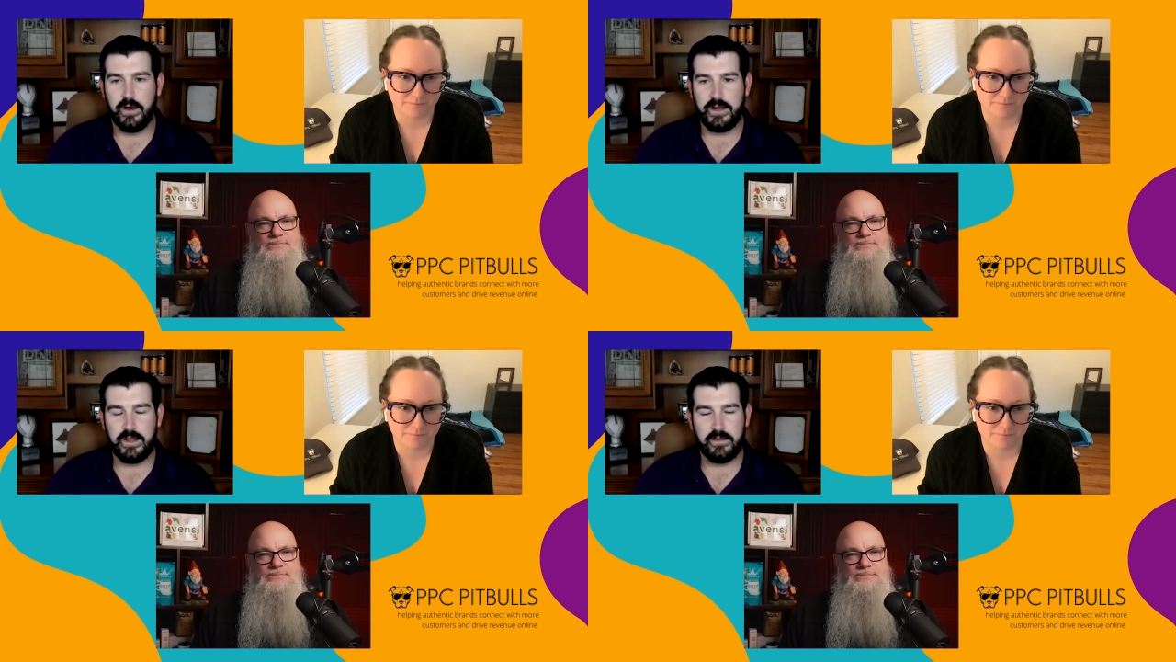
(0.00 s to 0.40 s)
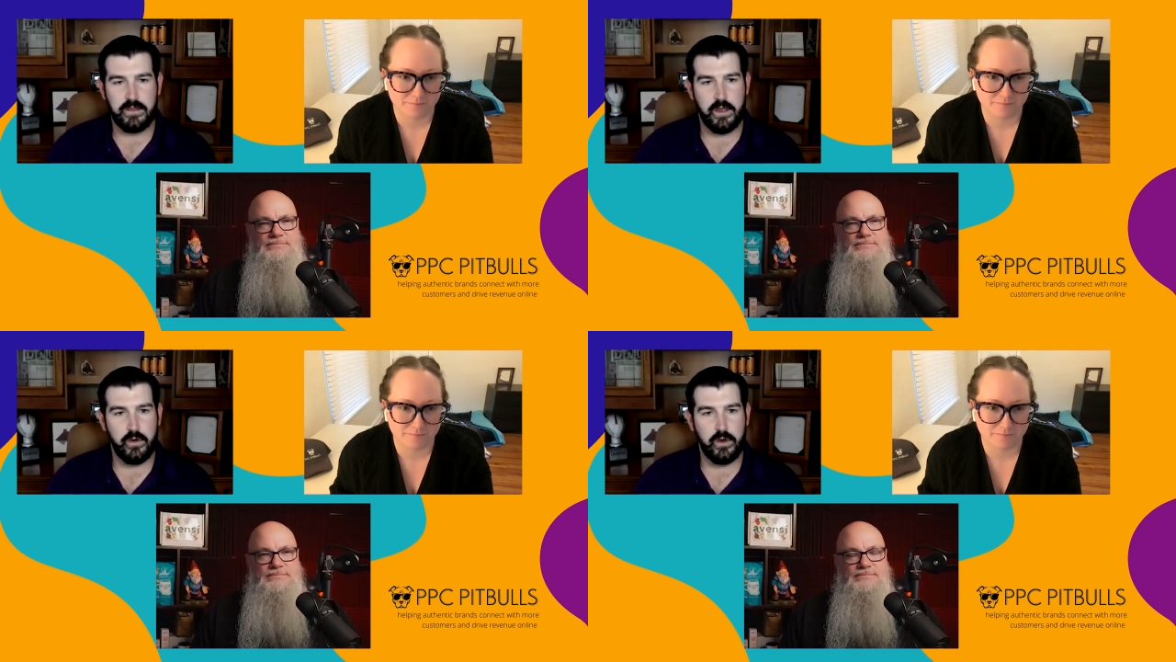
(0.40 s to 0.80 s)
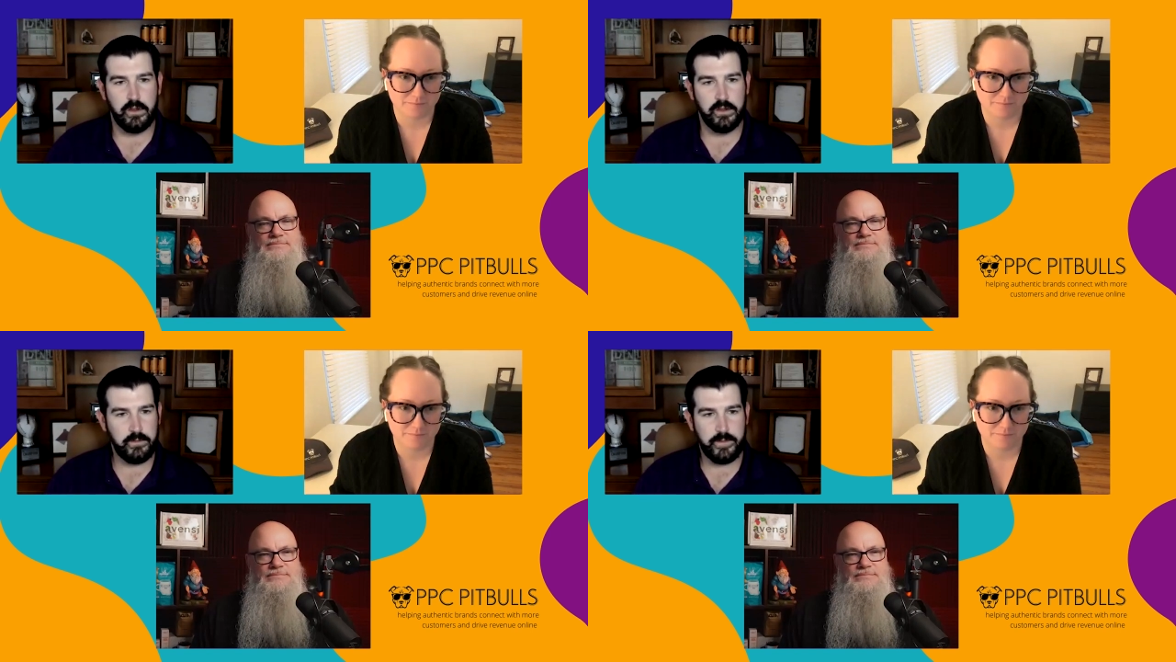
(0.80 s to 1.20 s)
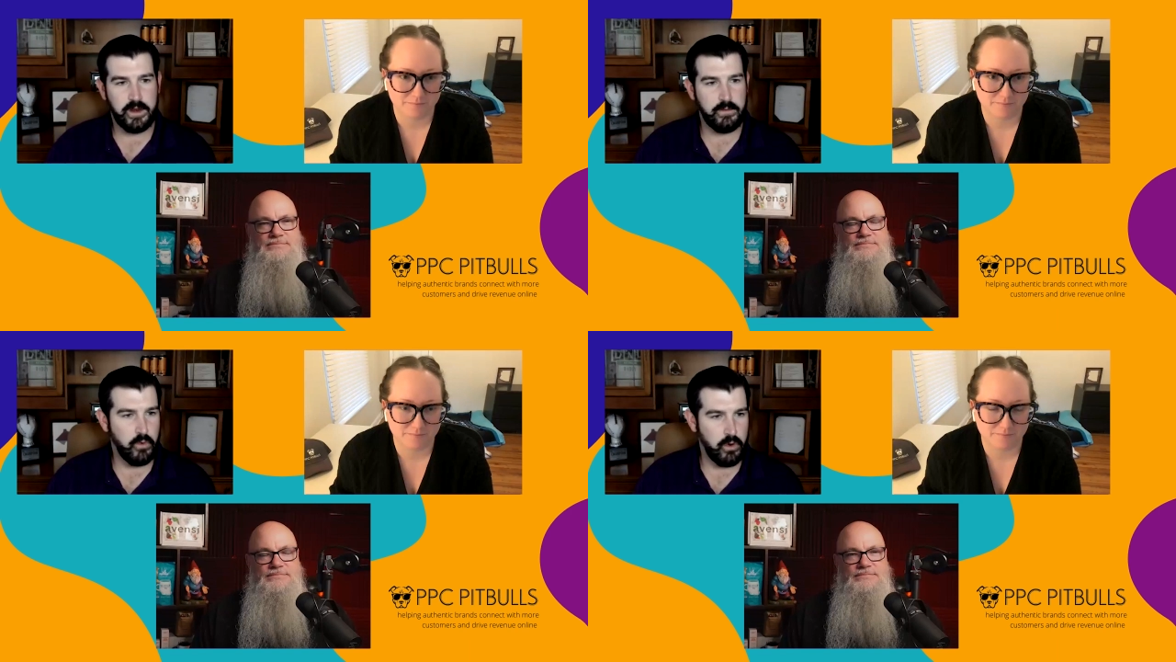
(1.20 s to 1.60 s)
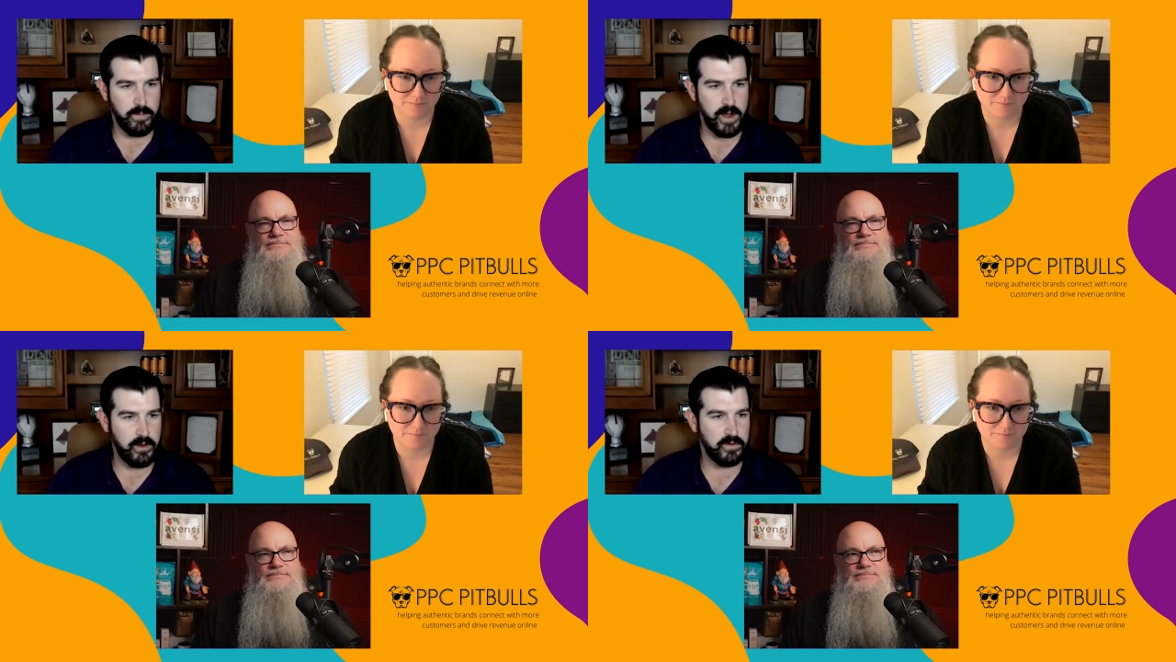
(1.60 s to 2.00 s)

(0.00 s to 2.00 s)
Speaker 1: audience know a little bit more about